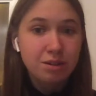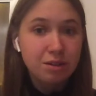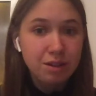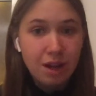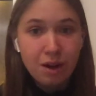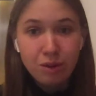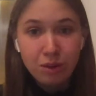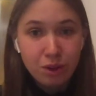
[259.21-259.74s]

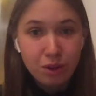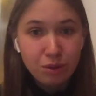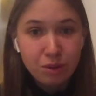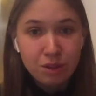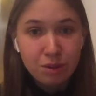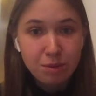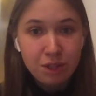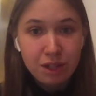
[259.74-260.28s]
download
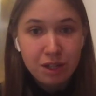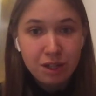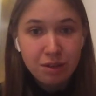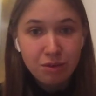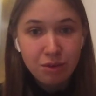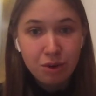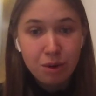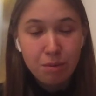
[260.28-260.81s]
some data
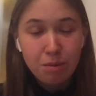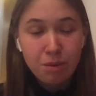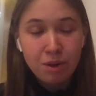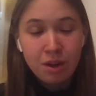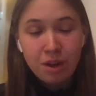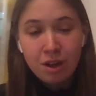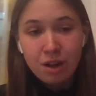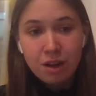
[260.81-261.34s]
from
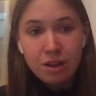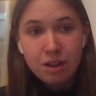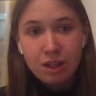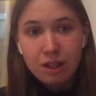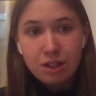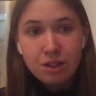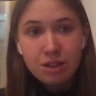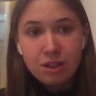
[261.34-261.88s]
the
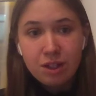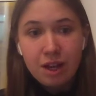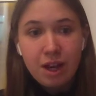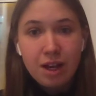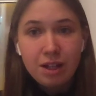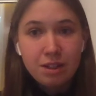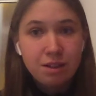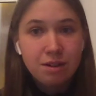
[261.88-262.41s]

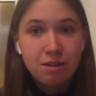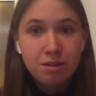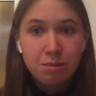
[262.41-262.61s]
internet,